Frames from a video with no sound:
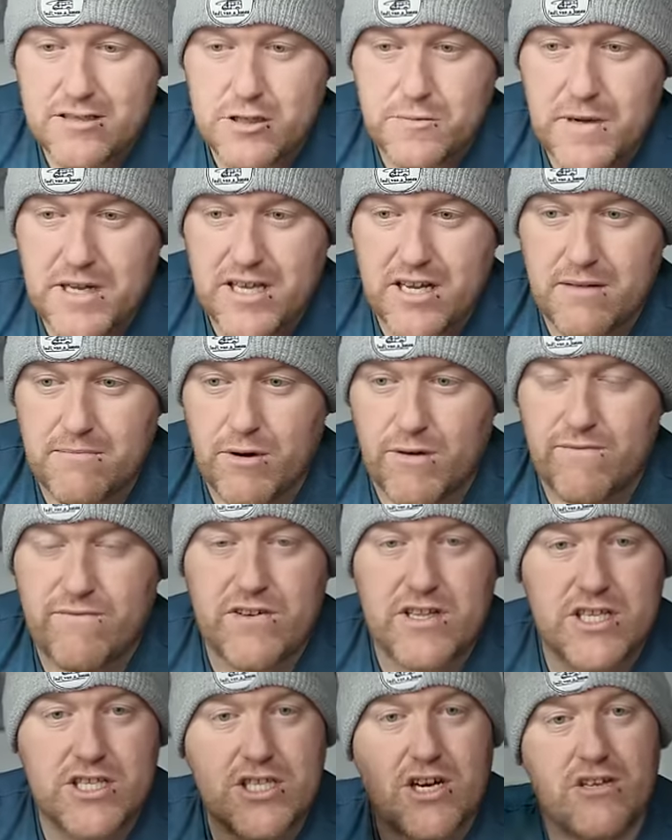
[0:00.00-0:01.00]
I'm spending a
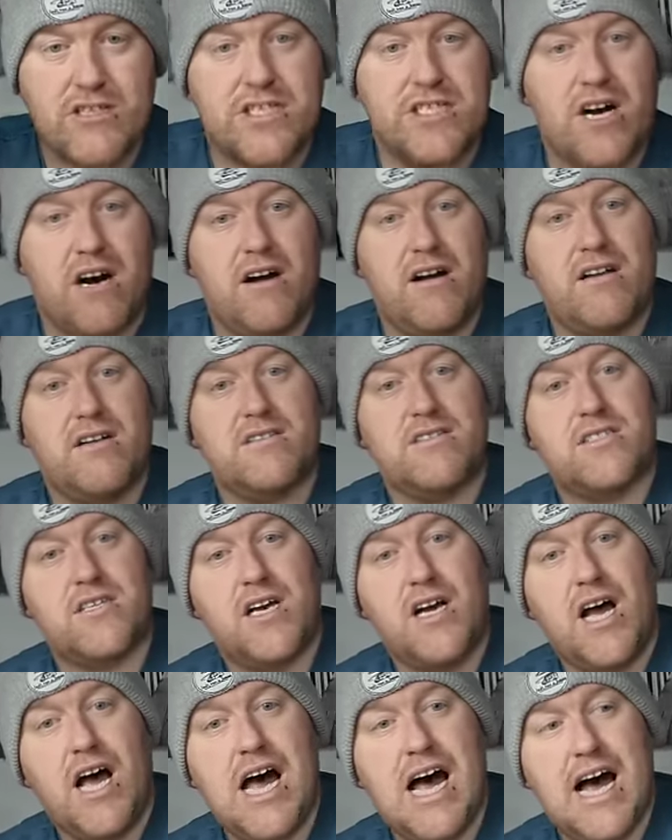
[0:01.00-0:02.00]
month in the Scottish
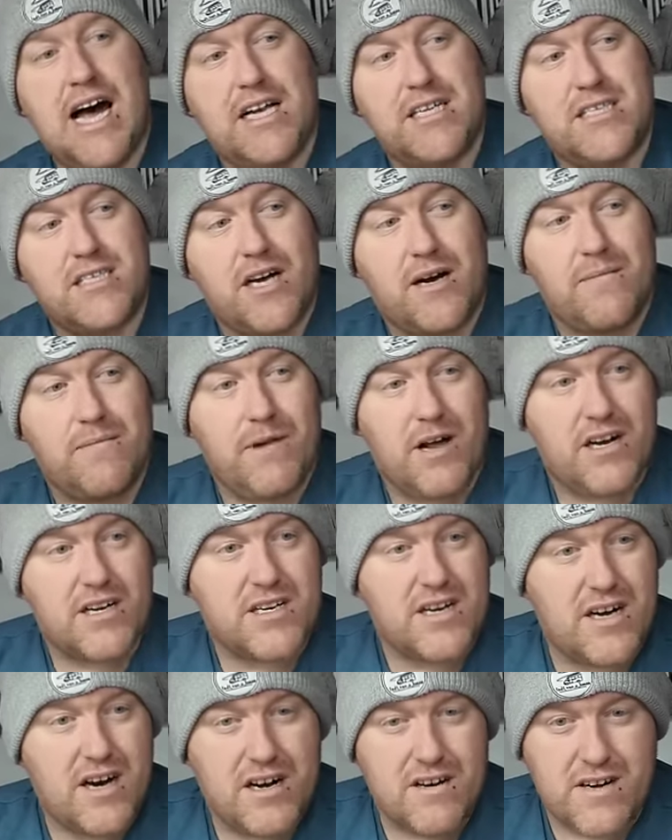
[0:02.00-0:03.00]
Highlands and I'm
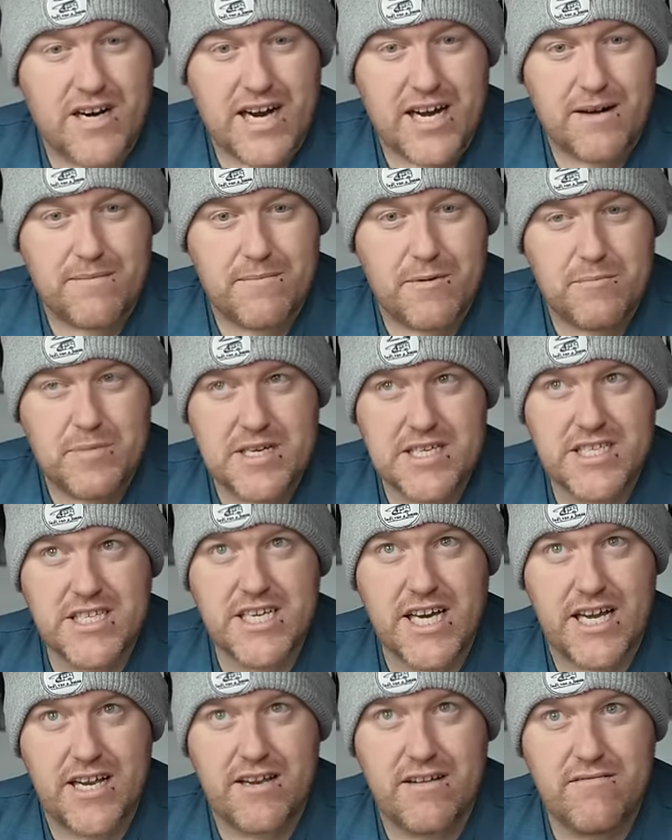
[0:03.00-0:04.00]
like, okay, I'm a bit
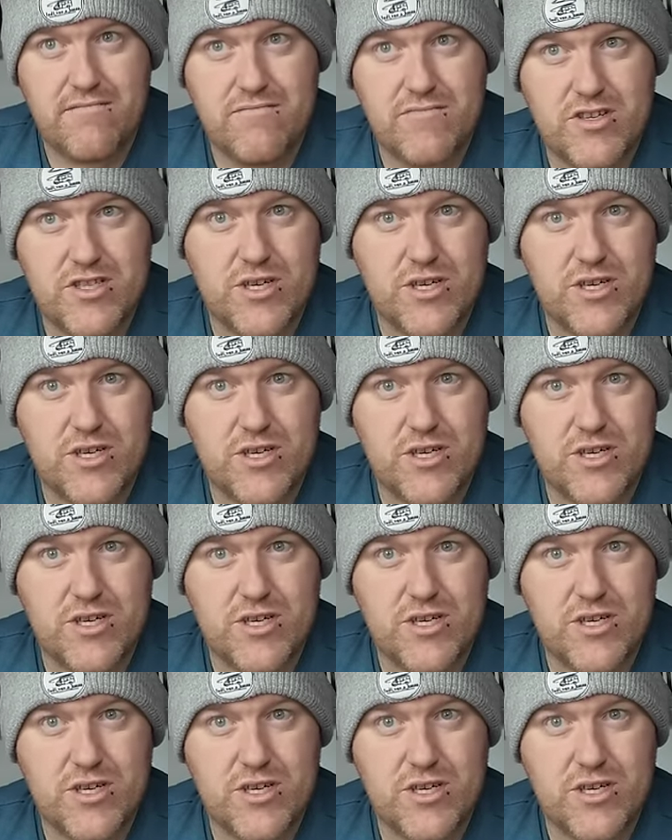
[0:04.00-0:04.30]
skint.